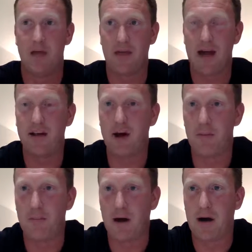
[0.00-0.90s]
That
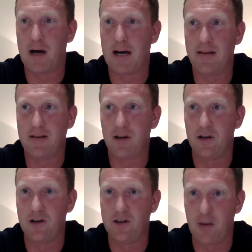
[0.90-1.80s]
number is going
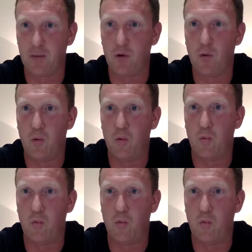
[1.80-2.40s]
to double